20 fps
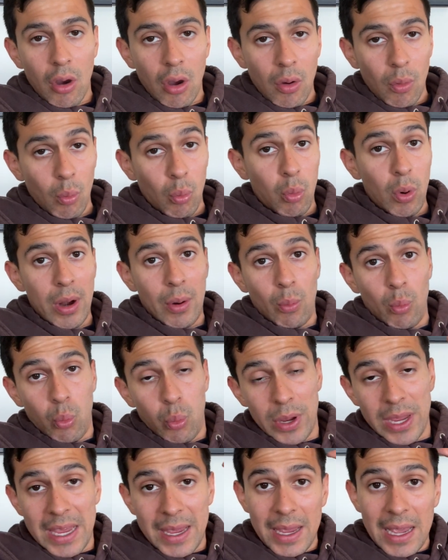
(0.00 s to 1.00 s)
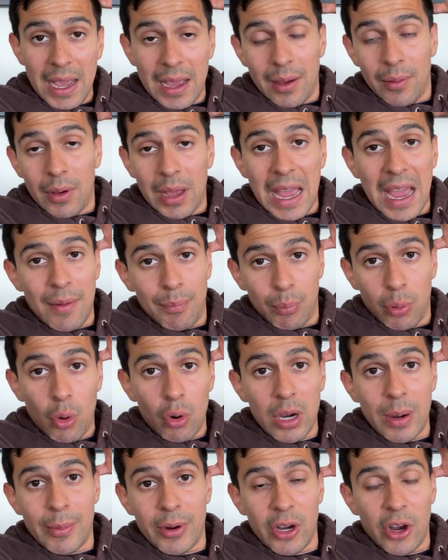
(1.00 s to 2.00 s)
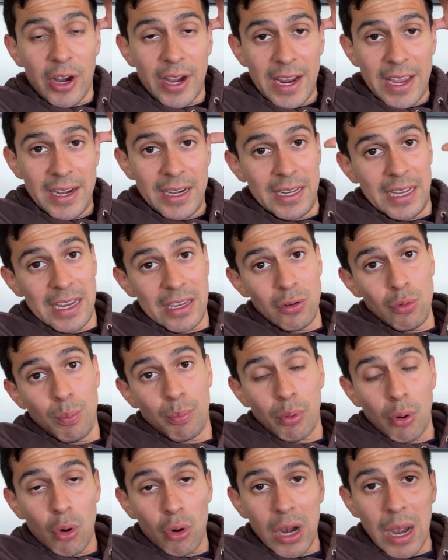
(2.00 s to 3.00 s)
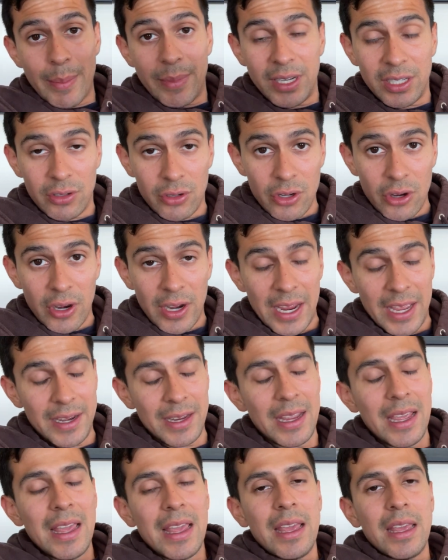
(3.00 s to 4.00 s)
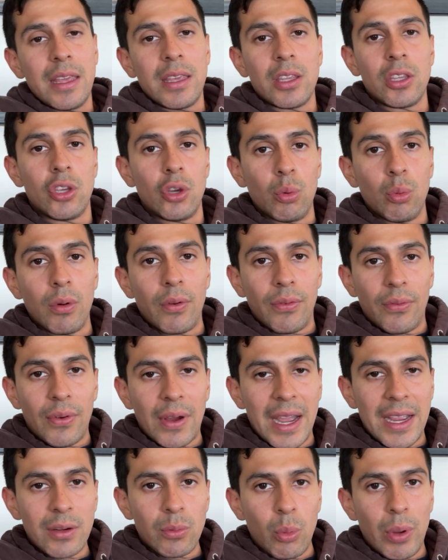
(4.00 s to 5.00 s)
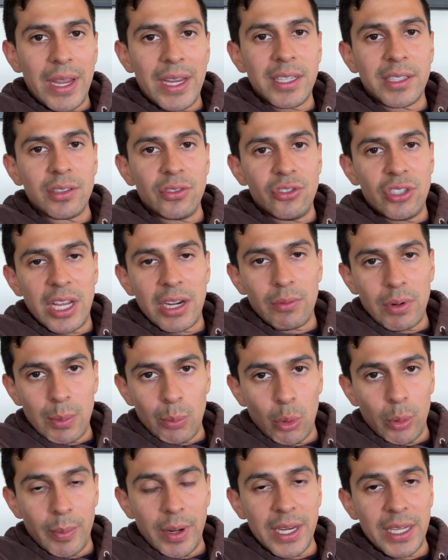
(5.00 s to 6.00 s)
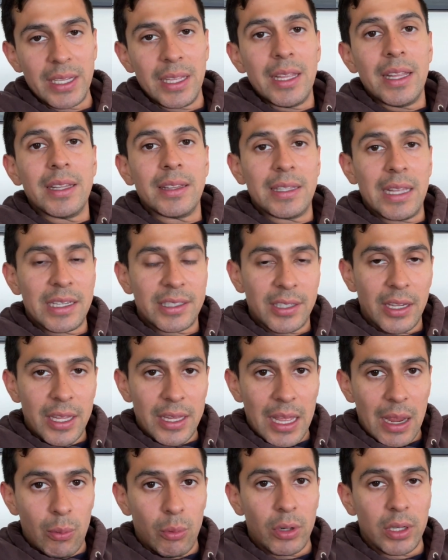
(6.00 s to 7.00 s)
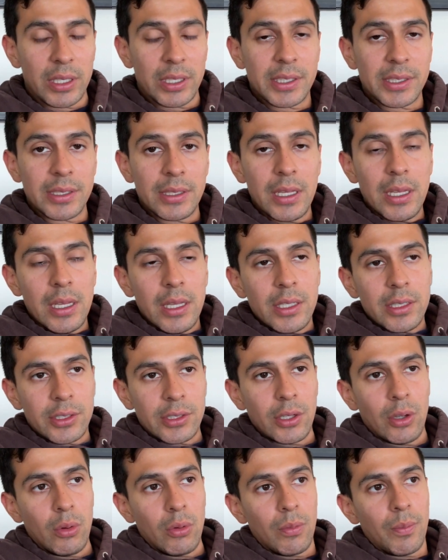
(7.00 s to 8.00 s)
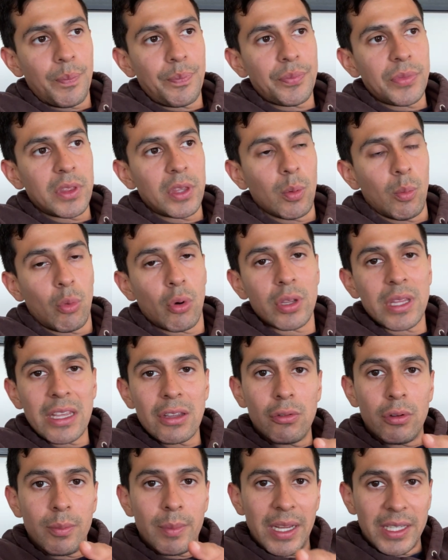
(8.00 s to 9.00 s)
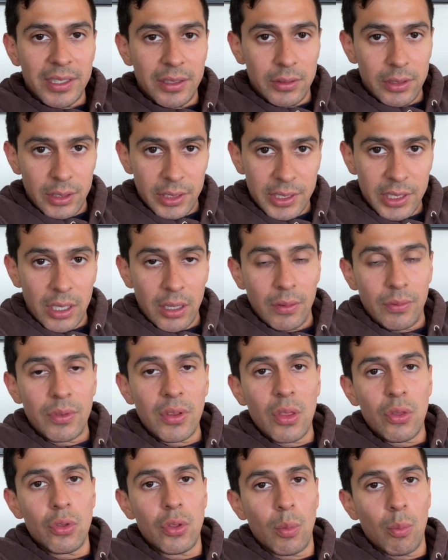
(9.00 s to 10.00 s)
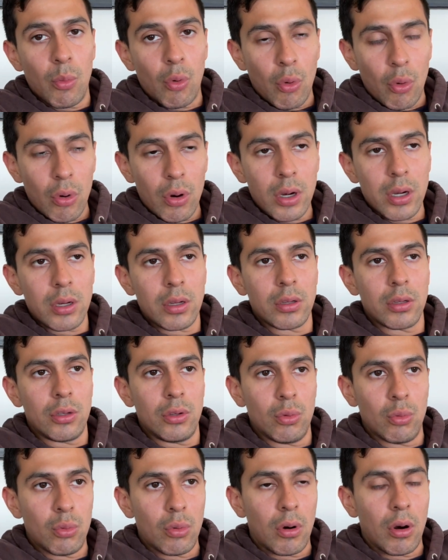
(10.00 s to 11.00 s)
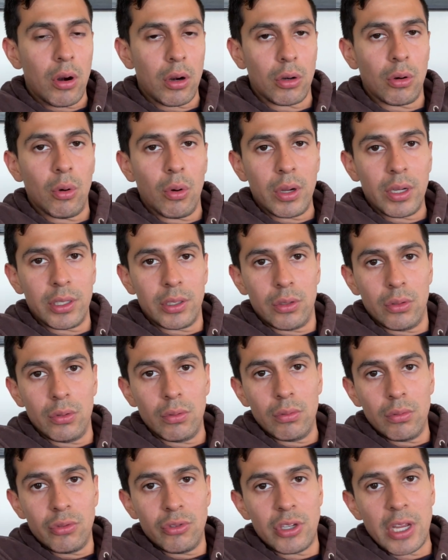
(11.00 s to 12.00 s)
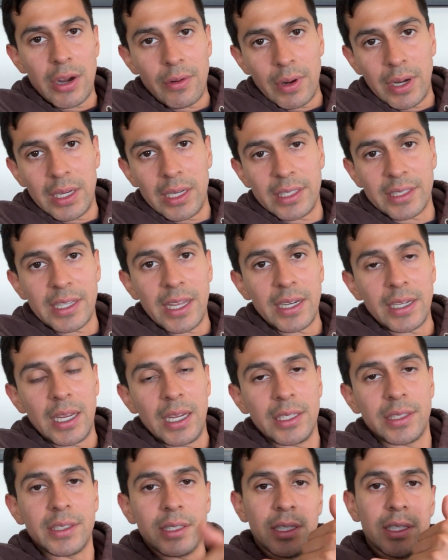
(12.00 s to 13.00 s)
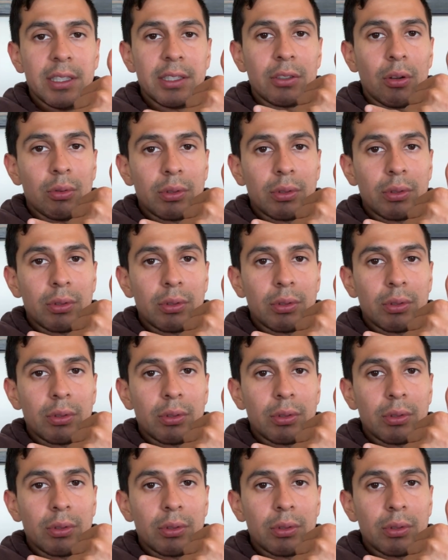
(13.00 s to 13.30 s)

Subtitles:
what we have programmed in our head, and then you program it into your head, you will find ways to generate more money. That's how that works. So the more that you invest into yourself, the more you are going to generate. Let's get it, guys. It's go